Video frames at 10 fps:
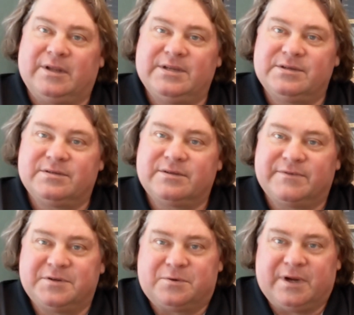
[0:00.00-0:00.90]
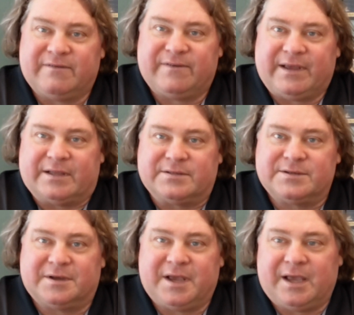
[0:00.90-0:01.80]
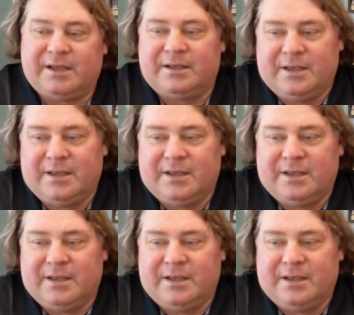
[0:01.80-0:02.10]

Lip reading: legions of adoring fans, okay?